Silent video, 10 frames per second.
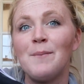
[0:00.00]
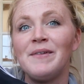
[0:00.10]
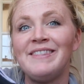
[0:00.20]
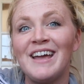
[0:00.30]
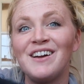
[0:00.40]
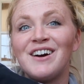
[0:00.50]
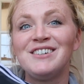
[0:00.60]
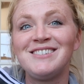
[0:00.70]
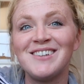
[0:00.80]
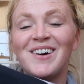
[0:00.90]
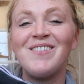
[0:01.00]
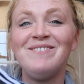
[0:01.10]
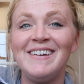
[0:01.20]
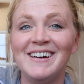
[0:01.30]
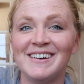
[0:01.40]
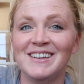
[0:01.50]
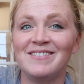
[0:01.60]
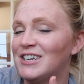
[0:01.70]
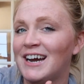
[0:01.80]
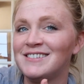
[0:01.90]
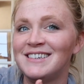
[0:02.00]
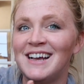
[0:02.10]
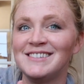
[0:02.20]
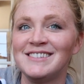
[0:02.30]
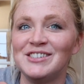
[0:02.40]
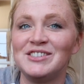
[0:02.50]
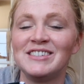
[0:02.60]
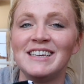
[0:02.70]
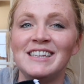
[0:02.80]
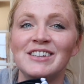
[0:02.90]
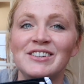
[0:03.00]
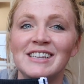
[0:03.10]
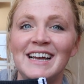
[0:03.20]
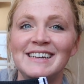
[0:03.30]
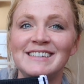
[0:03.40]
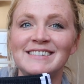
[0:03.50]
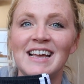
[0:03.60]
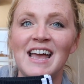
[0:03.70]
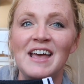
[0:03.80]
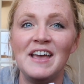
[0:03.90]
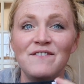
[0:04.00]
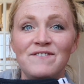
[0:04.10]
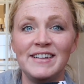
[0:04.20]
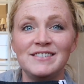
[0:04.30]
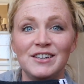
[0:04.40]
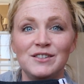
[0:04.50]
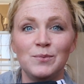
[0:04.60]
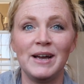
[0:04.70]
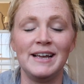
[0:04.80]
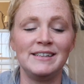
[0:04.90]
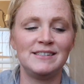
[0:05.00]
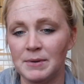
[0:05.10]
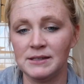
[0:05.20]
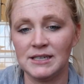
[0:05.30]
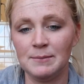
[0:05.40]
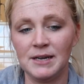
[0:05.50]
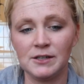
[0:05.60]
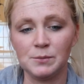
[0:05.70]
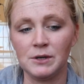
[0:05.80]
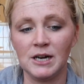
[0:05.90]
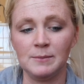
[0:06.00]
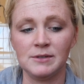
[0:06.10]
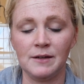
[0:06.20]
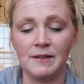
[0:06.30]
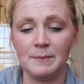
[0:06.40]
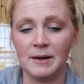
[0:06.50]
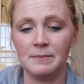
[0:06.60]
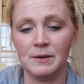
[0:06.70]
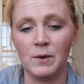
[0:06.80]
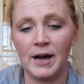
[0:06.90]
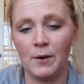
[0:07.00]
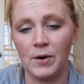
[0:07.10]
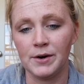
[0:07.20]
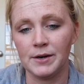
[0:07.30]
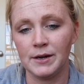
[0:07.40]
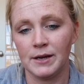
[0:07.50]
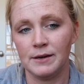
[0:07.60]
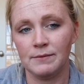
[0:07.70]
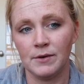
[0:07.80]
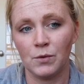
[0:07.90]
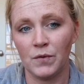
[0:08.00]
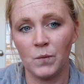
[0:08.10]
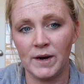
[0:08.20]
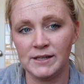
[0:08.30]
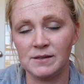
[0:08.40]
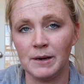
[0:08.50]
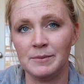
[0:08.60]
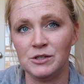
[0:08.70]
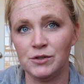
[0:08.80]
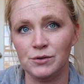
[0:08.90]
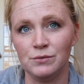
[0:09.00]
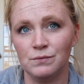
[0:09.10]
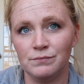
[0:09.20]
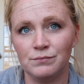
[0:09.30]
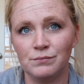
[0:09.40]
But they are so big on him. Jackson has such skinny little legs. It fits on his waist. By the time next winter comes on, they might be high water again, or the waist might be too